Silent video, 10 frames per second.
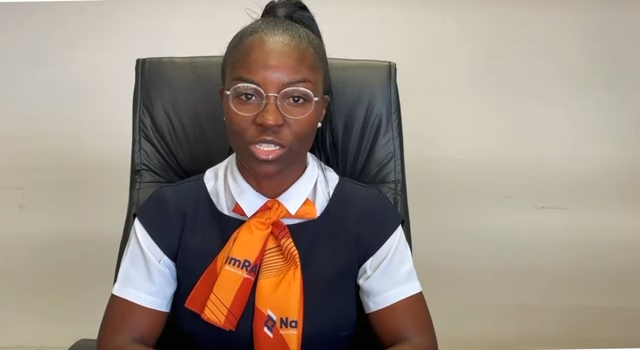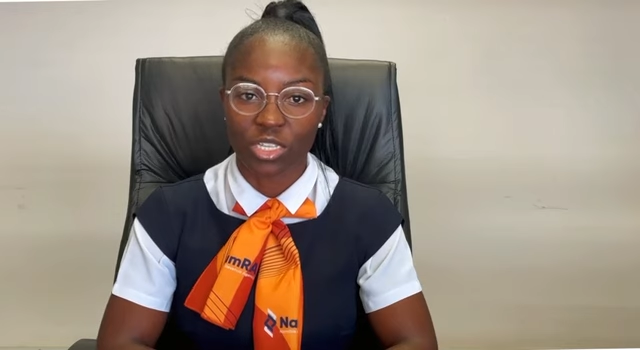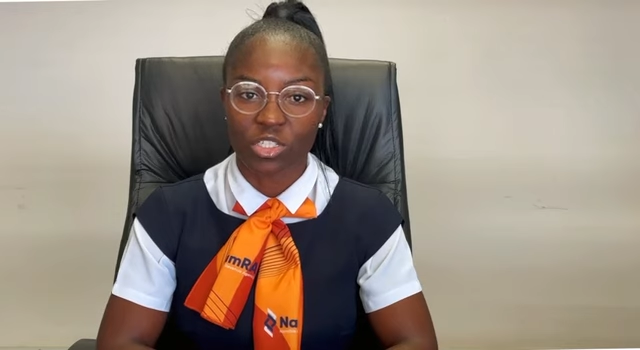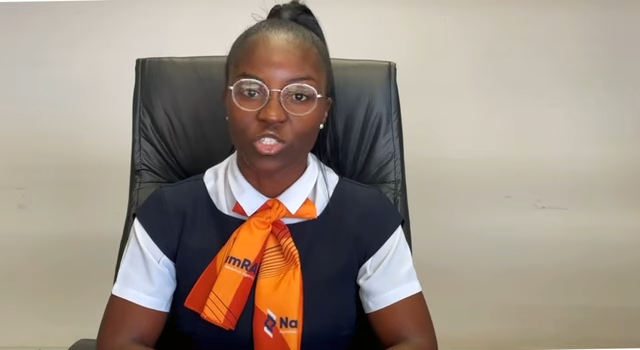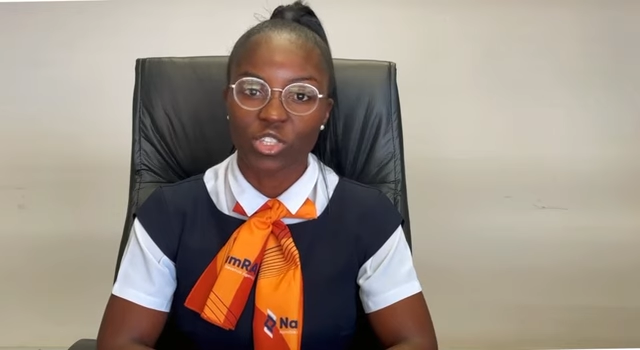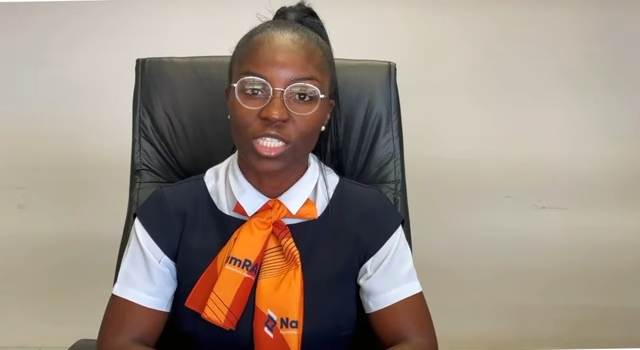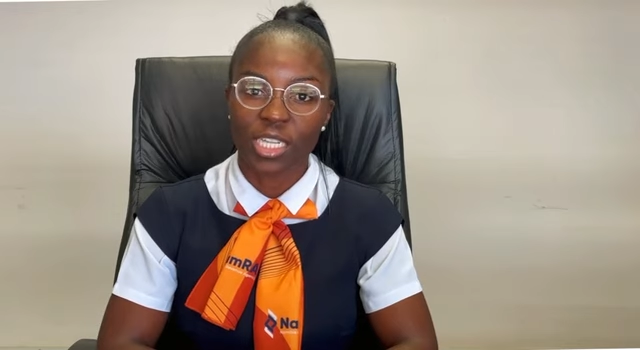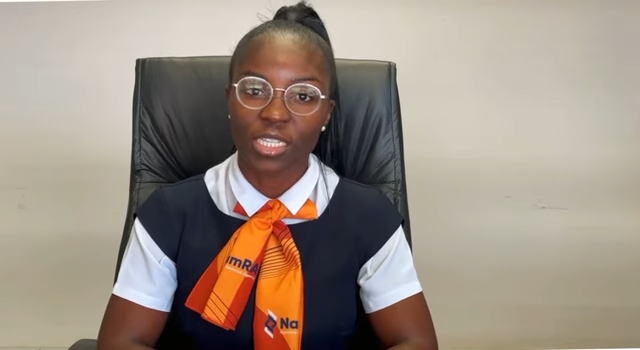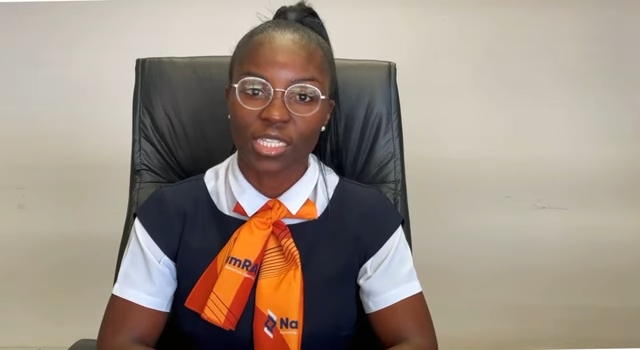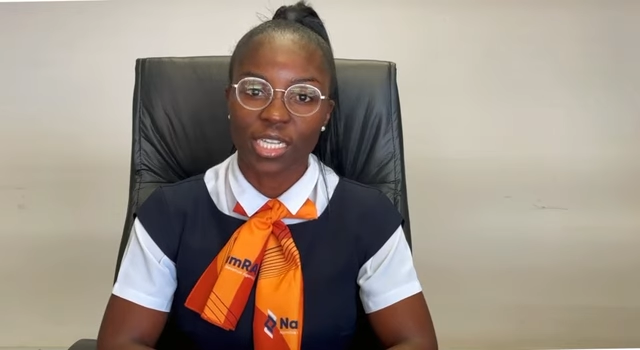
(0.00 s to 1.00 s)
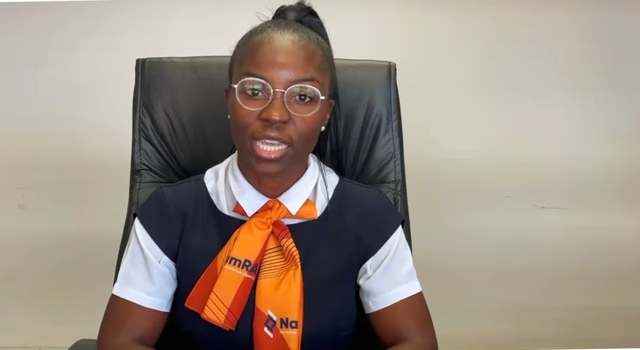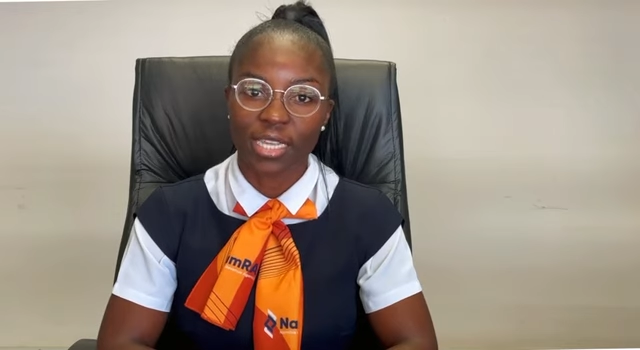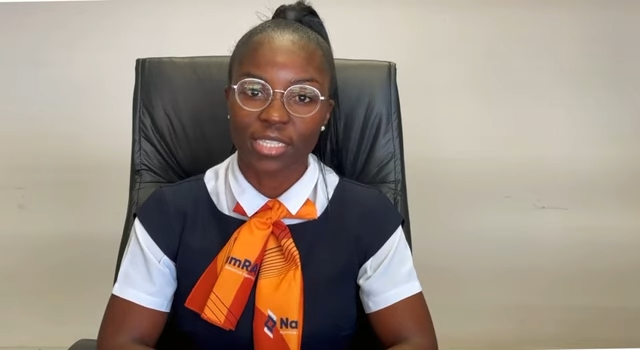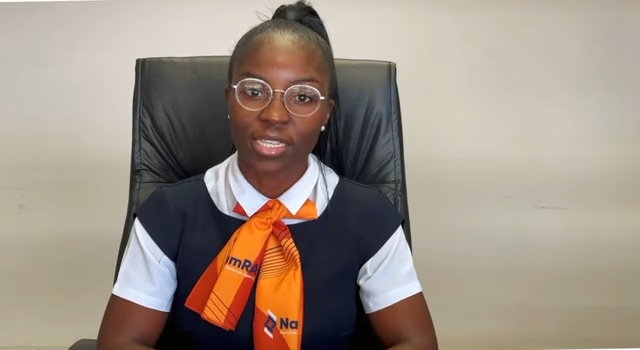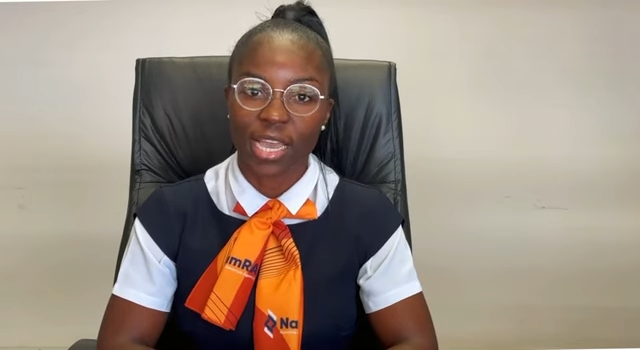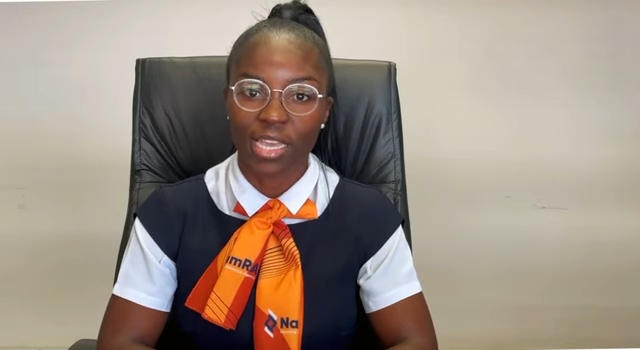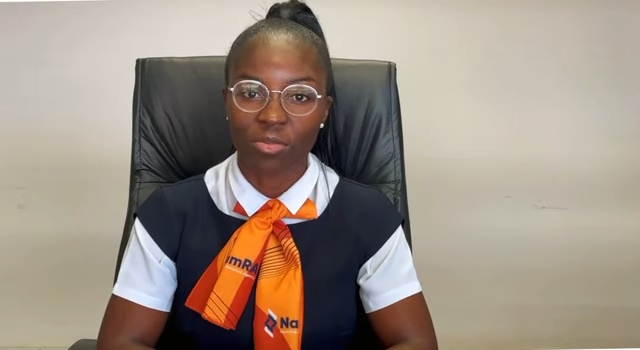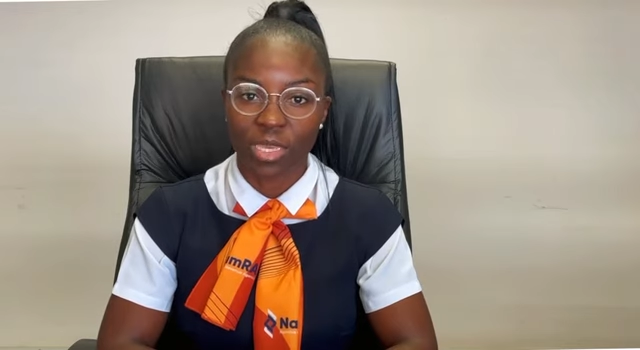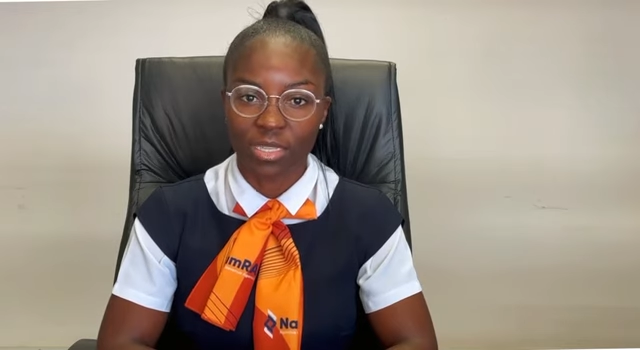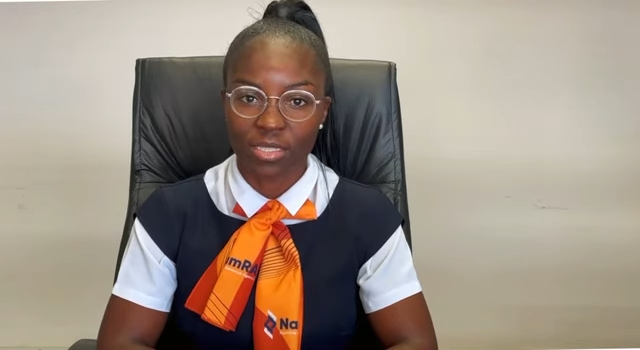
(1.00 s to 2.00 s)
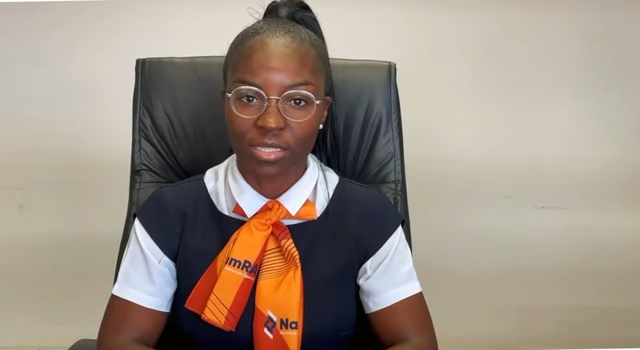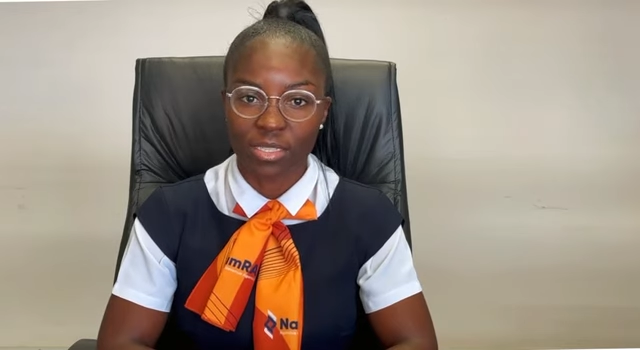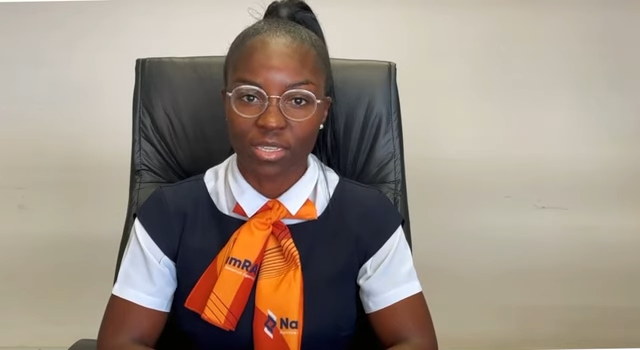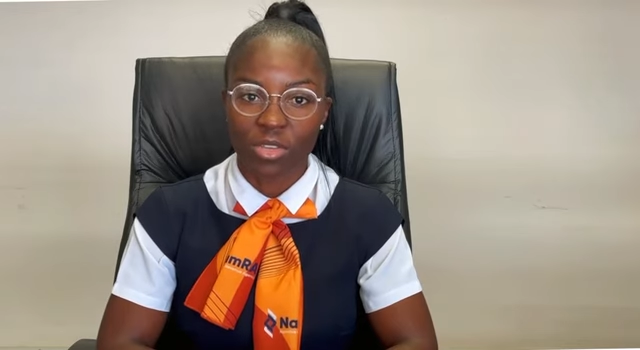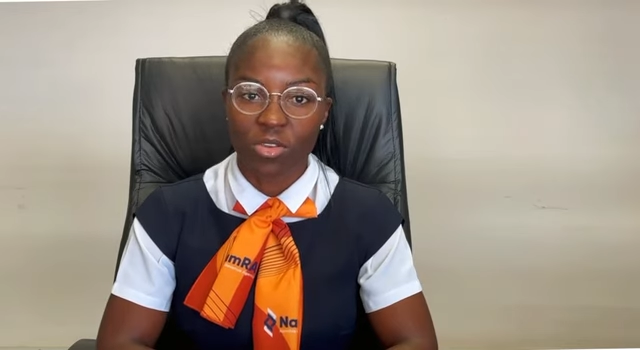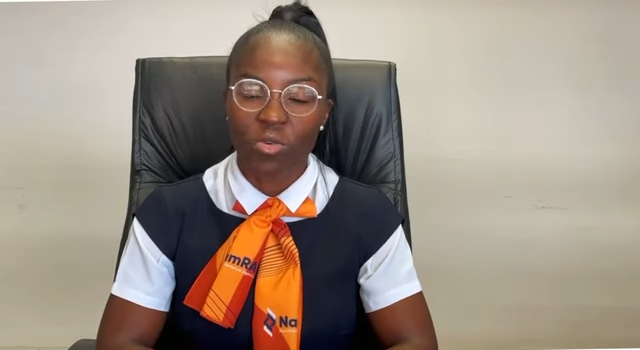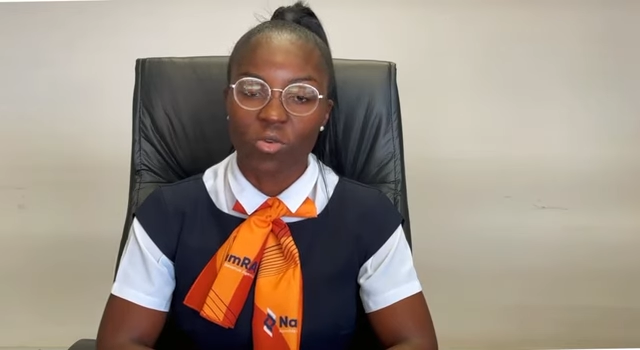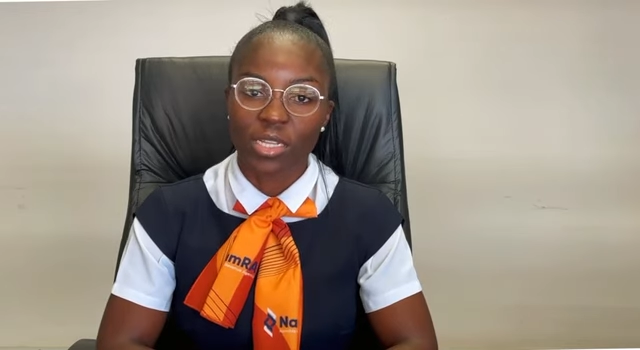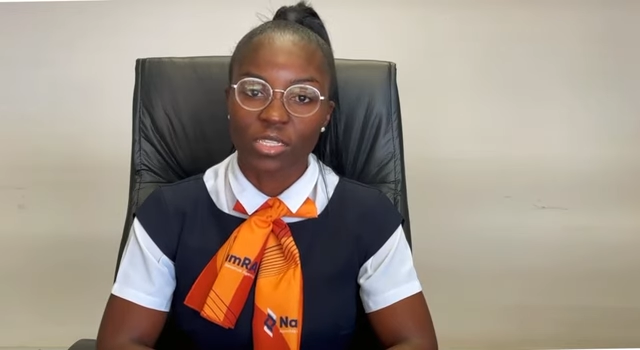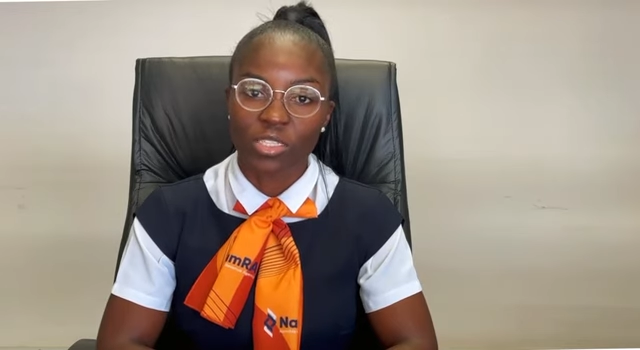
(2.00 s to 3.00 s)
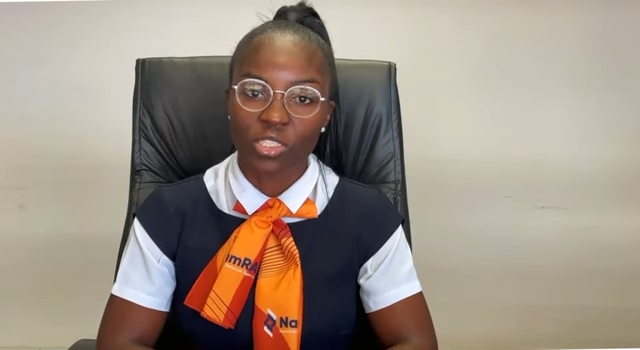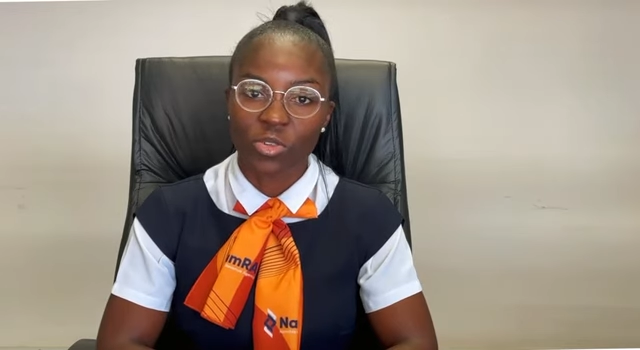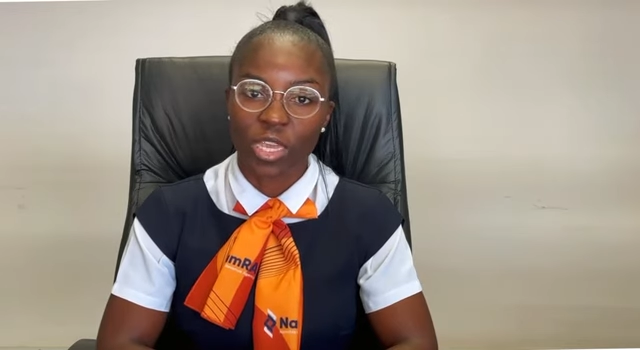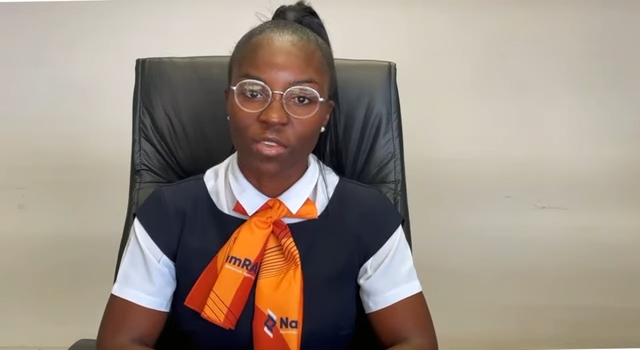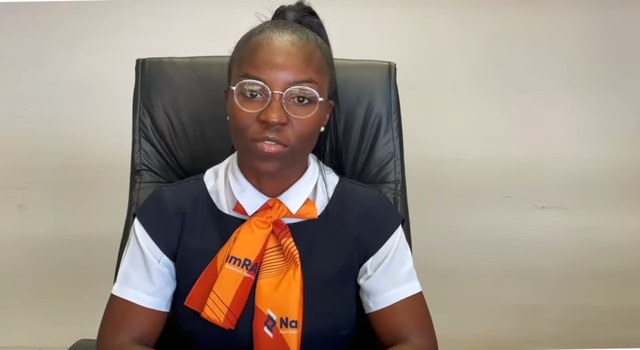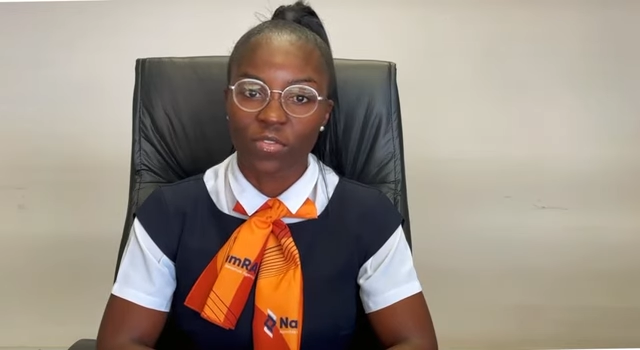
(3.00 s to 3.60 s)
shortened as IMEX. Once you have